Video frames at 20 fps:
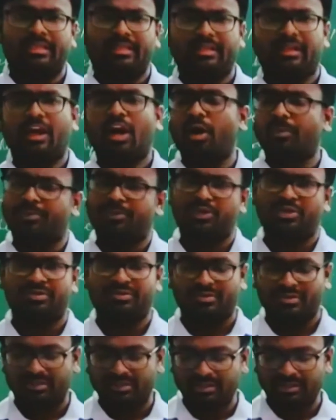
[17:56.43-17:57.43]

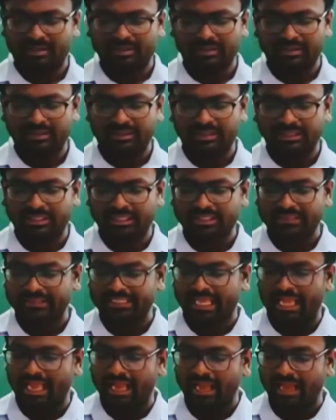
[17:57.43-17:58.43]
options, that is
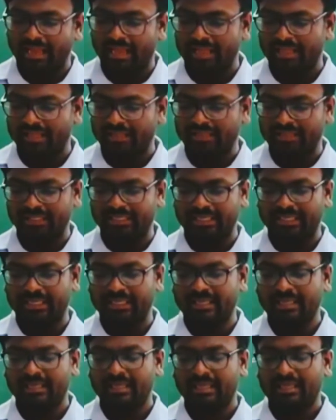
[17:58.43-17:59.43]

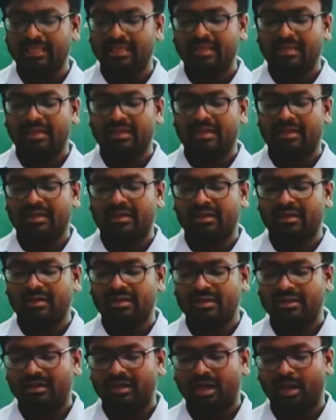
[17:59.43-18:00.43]
the
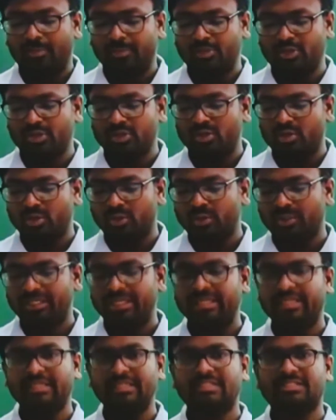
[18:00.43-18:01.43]
option 2
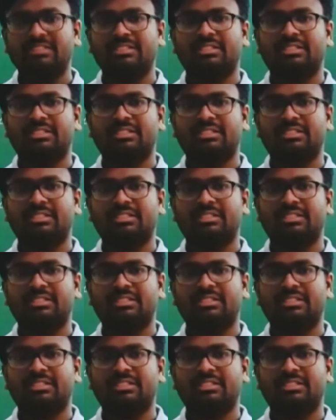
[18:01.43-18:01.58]
is